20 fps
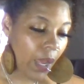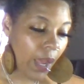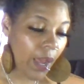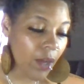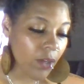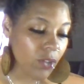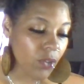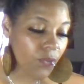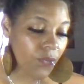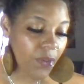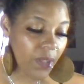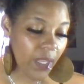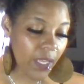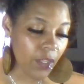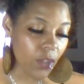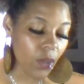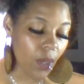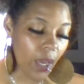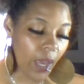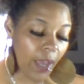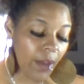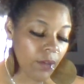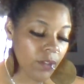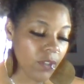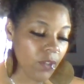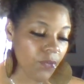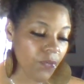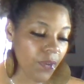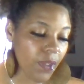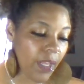I also feel like you, I
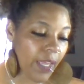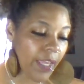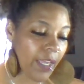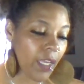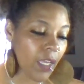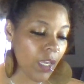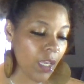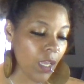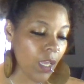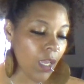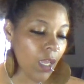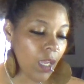also feel like